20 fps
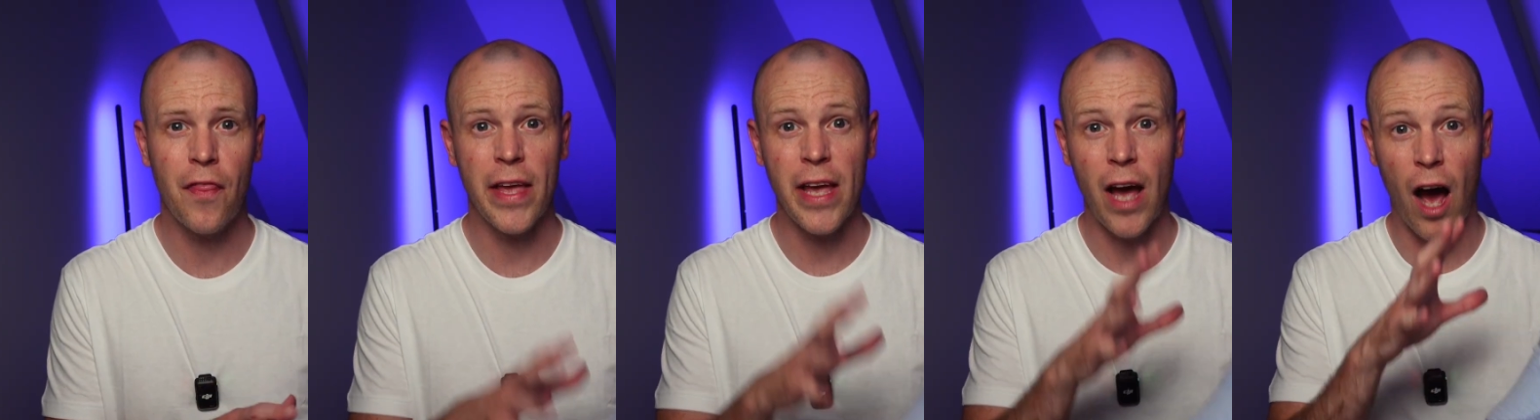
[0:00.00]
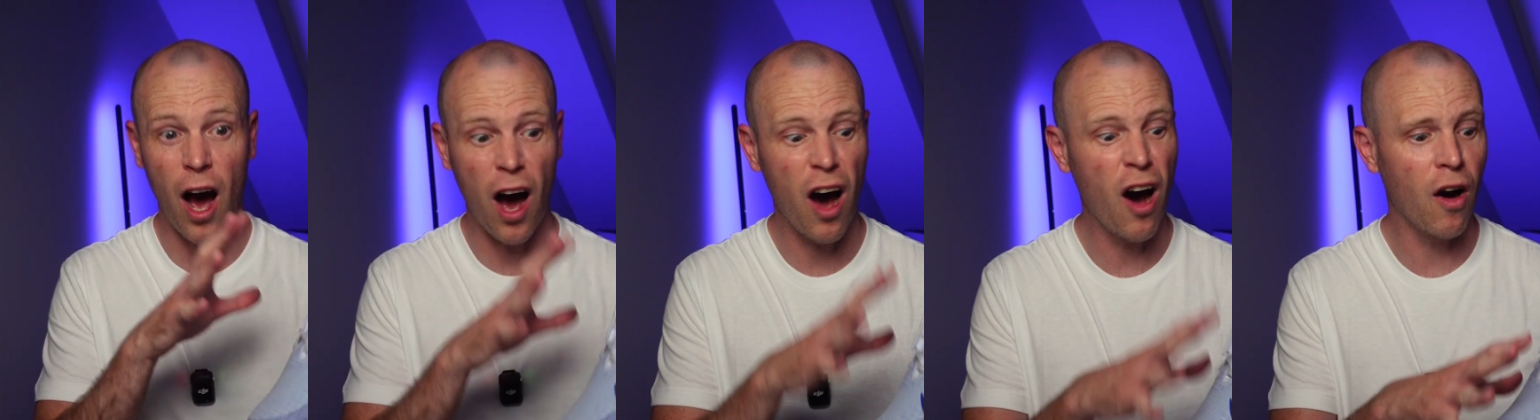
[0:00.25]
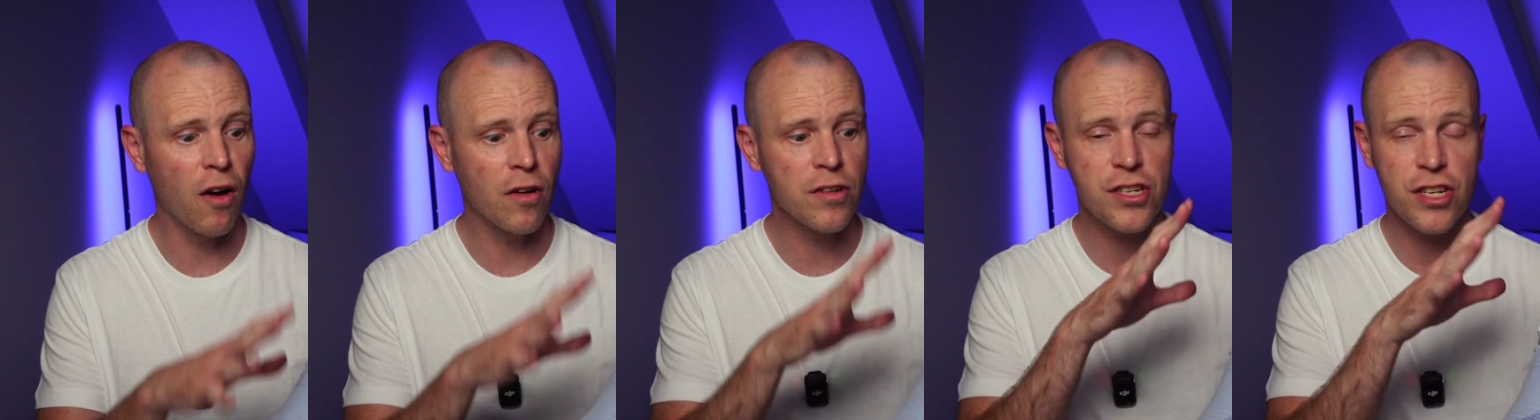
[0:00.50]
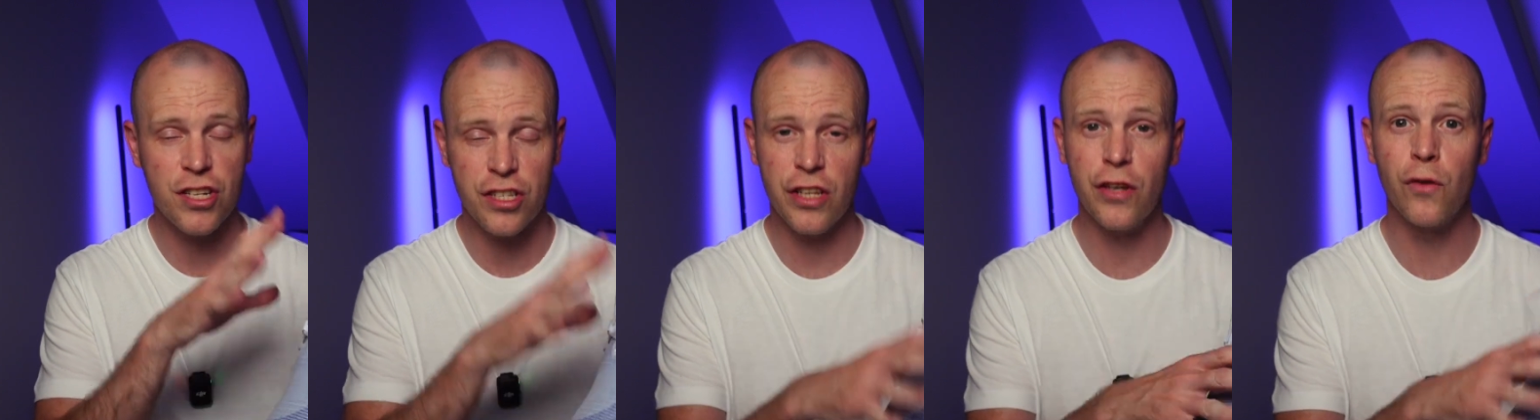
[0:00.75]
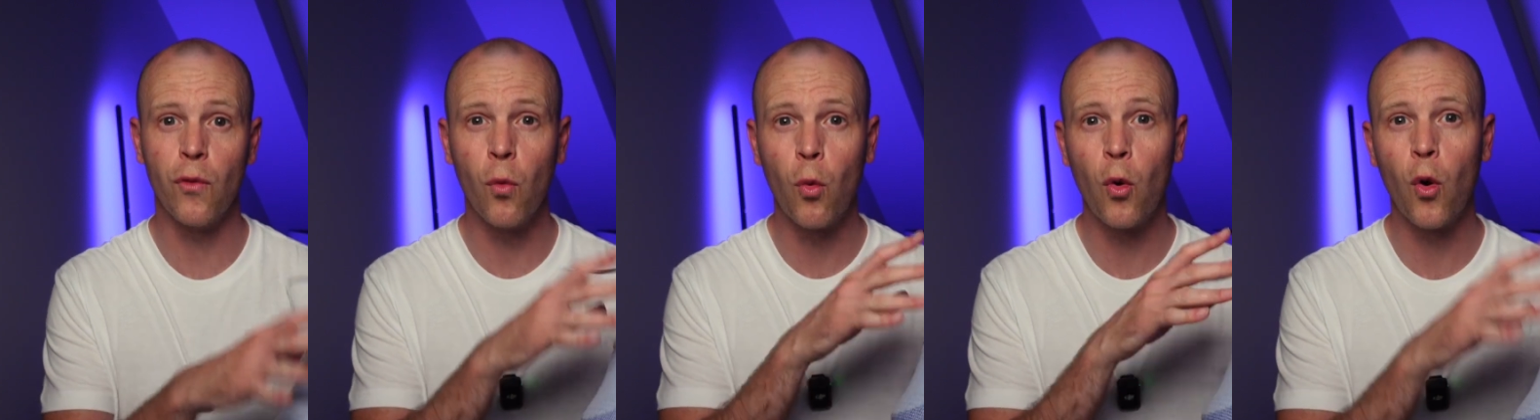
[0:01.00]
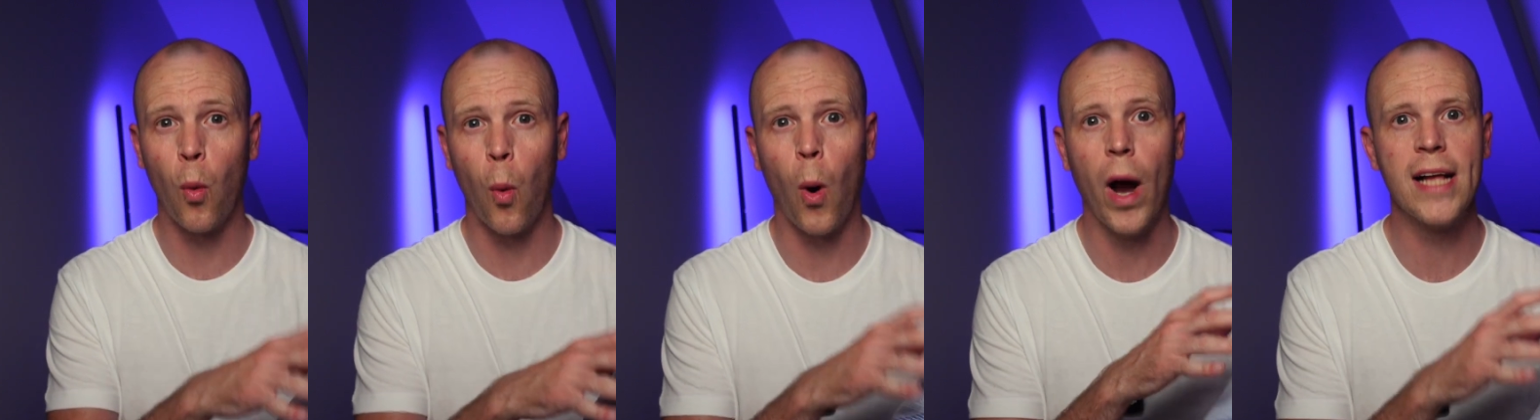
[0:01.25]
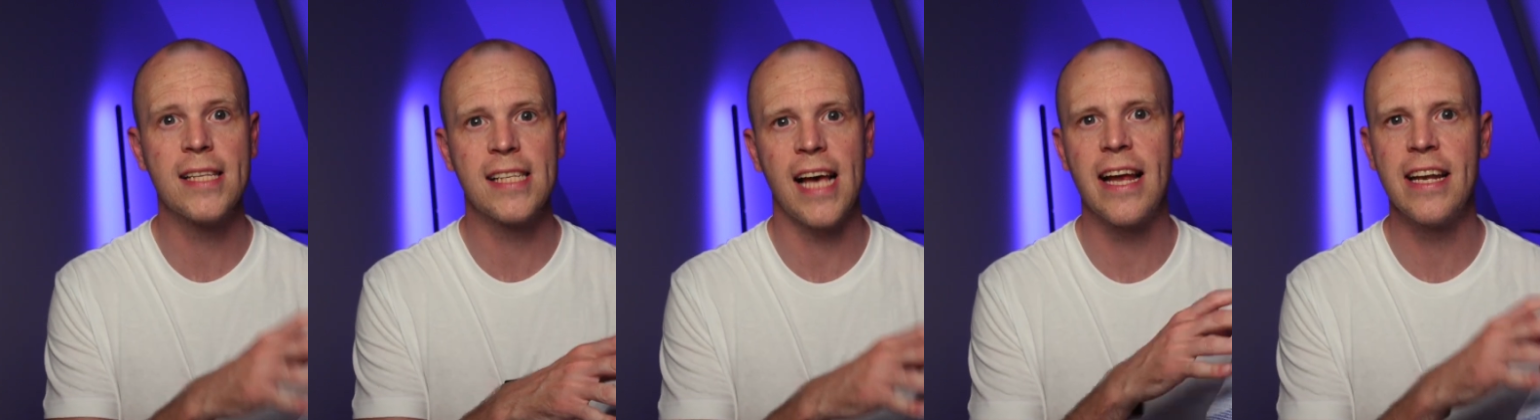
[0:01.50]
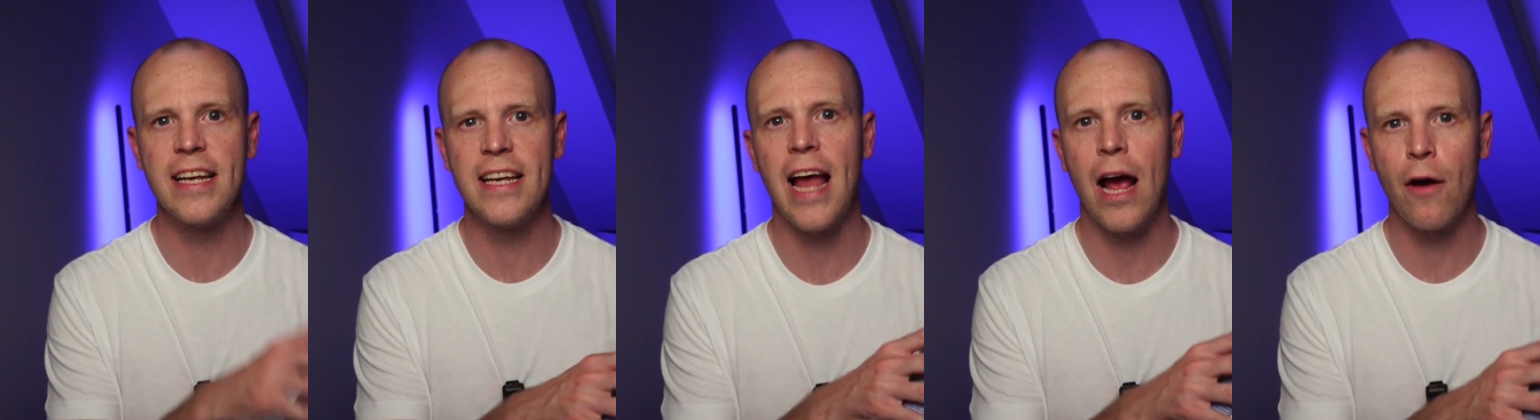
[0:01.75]
they are still quite a
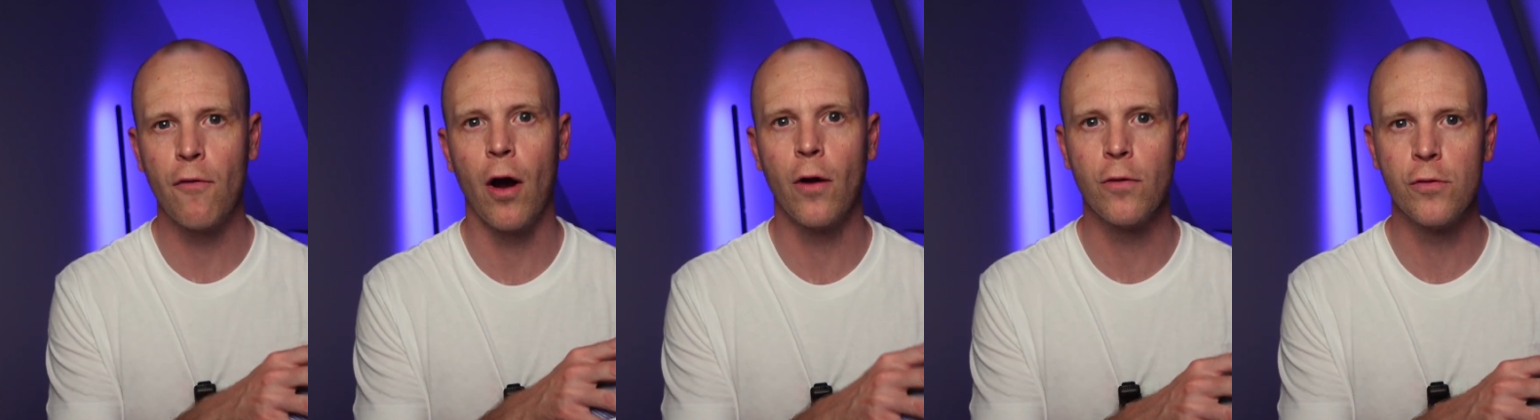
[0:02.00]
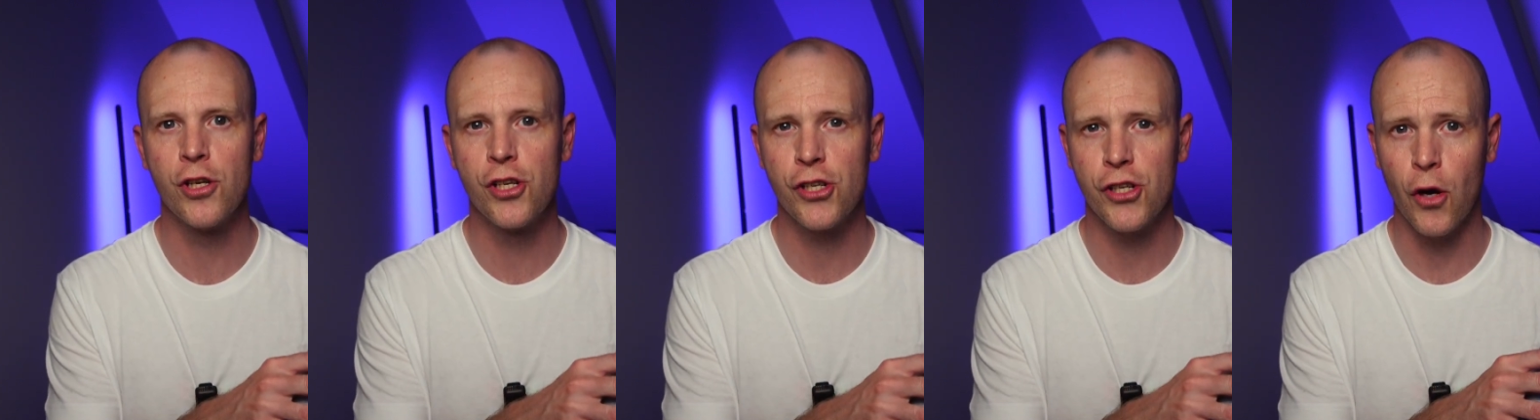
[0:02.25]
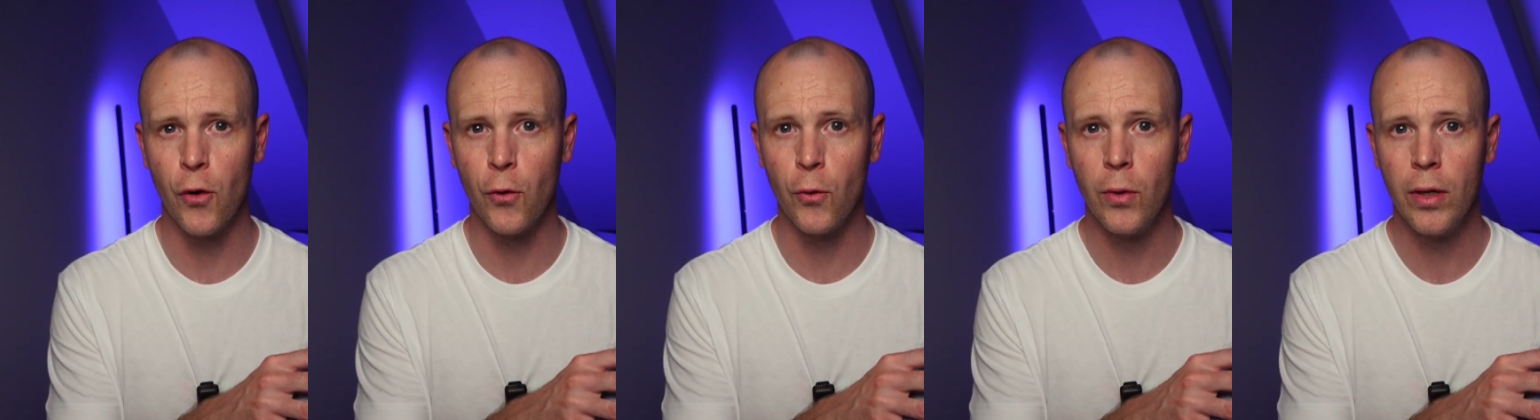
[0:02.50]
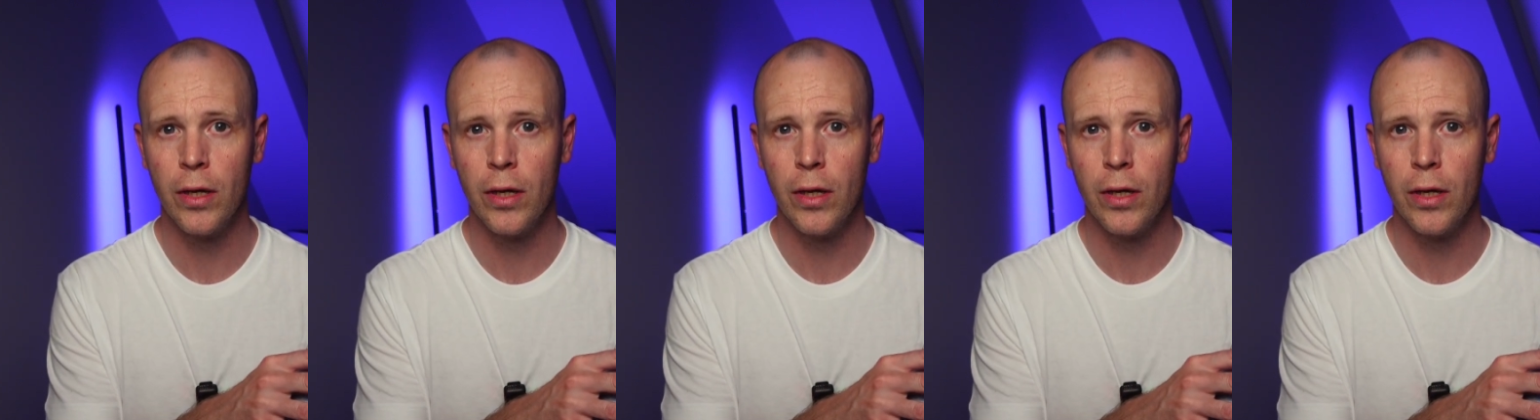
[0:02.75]
narrow shoe.